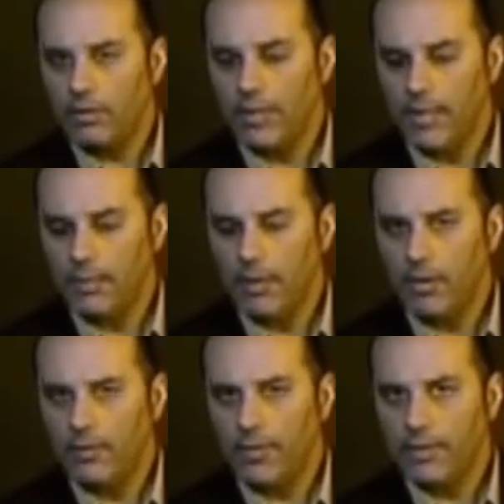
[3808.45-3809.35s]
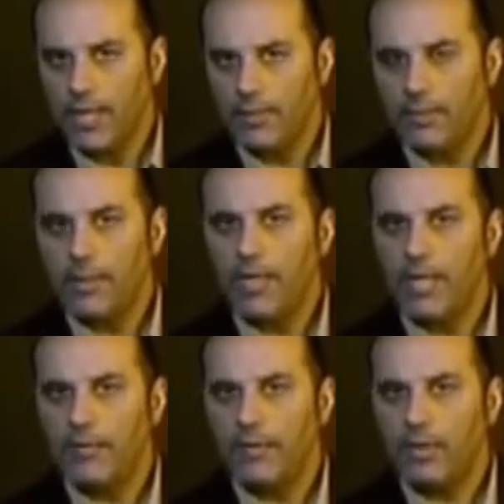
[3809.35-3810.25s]
And they come out of these times about
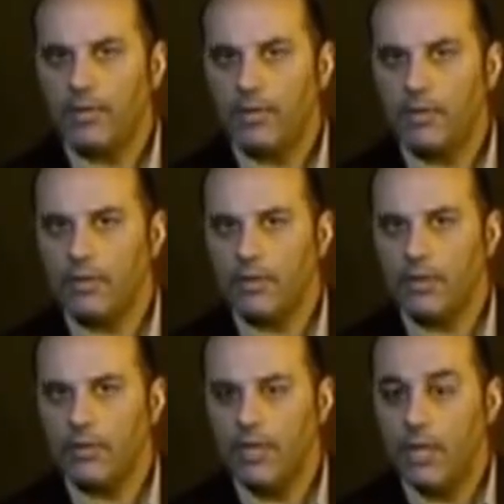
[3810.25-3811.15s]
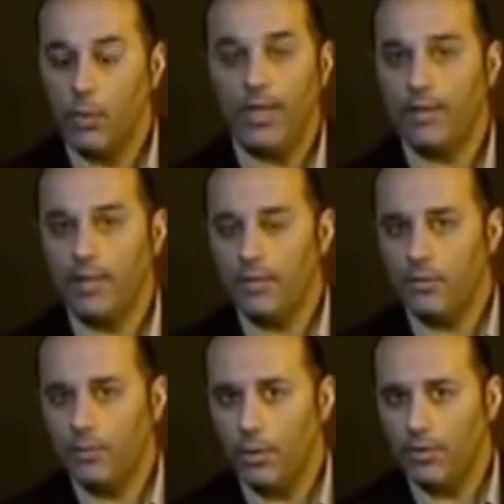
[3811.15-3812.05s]
11,000 years ago, when the
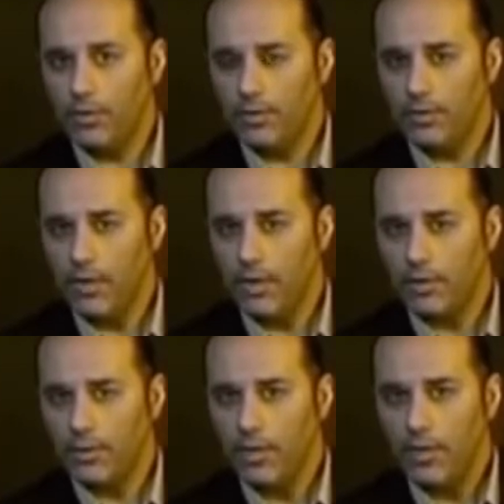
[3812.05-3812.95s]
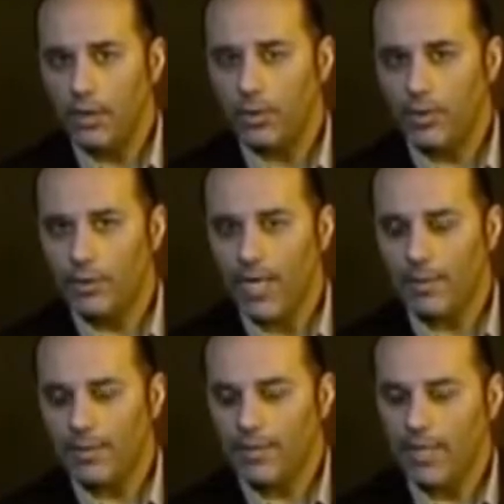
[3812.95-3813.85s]
history books and the scholars are only too
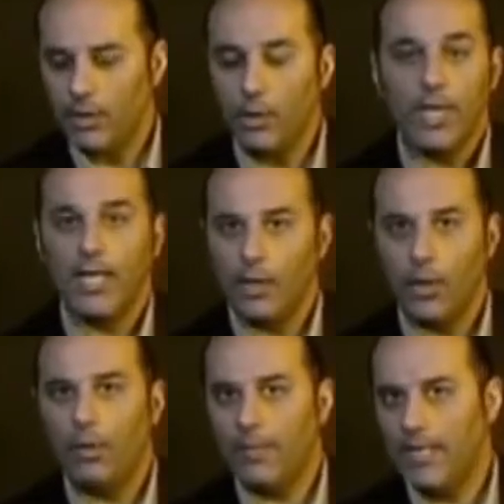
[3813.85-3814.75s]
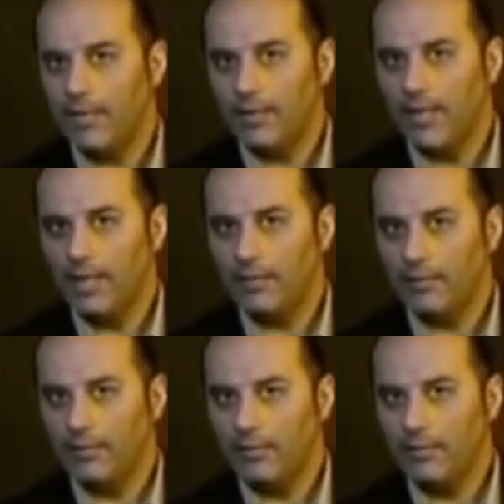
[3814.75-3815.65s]
happy to tell you it all begins then.
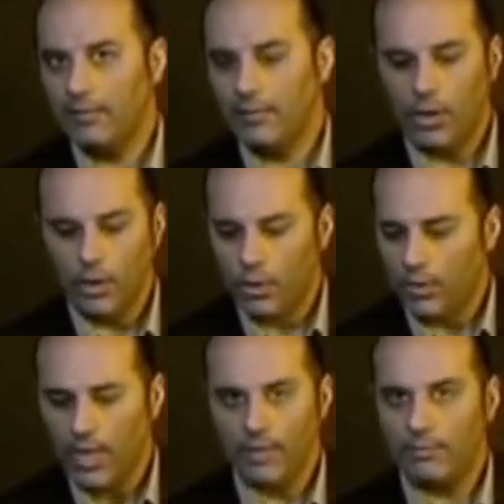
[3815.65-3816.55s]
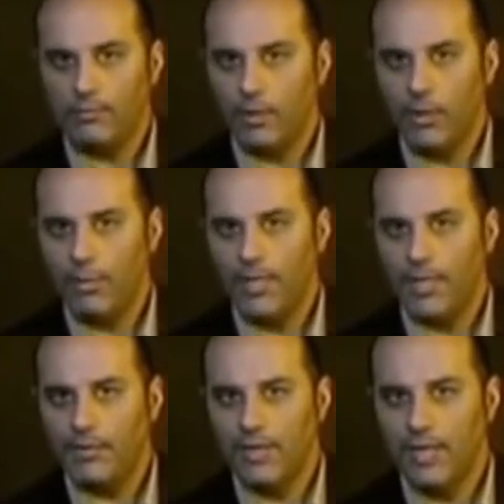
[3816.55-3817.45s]
The whole lot all
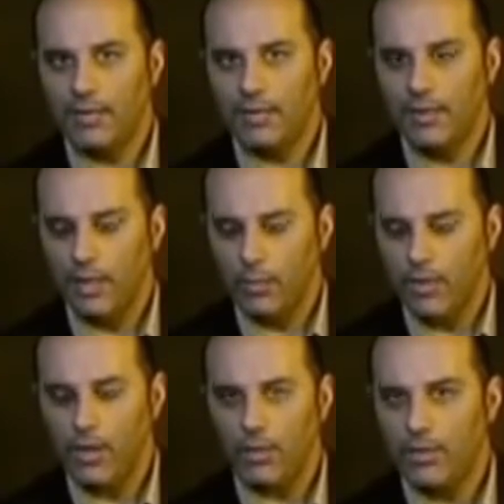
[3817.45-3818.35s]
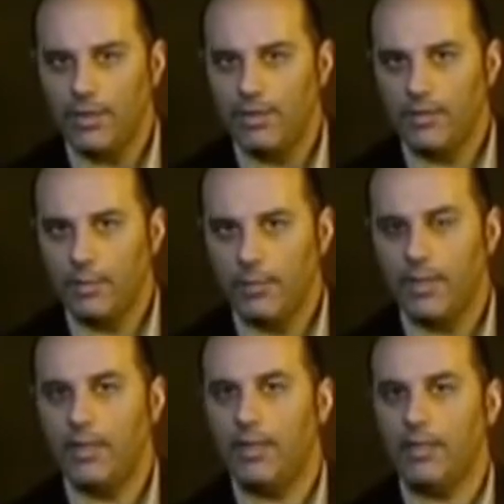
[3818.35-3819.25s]
begins then. And we know that this is
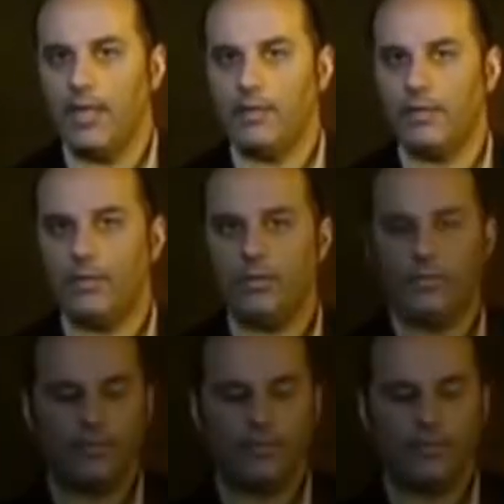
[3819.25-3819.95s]
simply not true.